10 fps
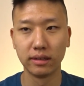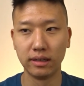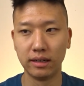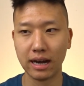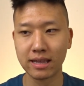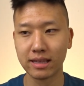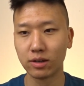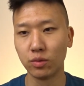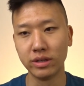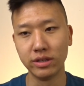I
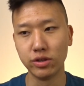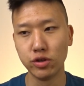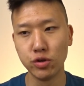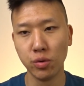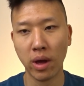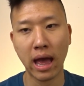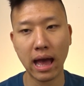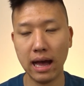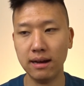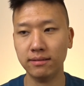think when you
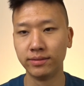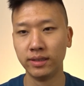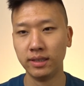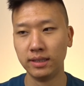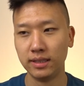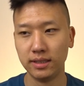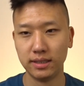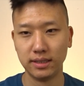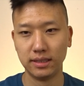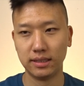have
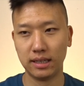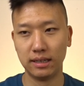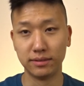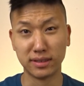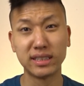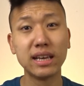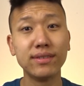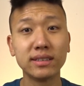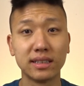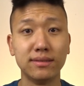the
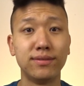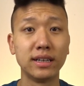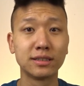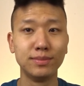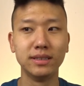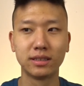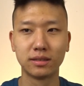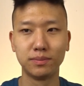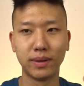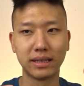savings and
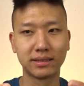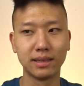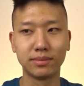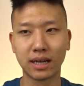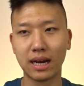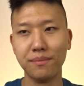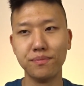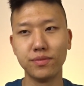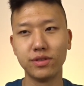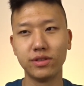investments, but at the same time